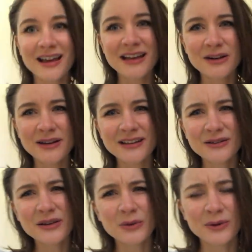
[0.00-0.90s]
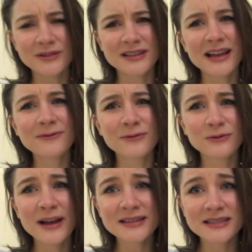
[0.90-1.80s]
I know, I don't know the words. Like, I've
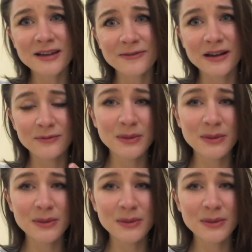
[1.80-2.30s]
read stuff and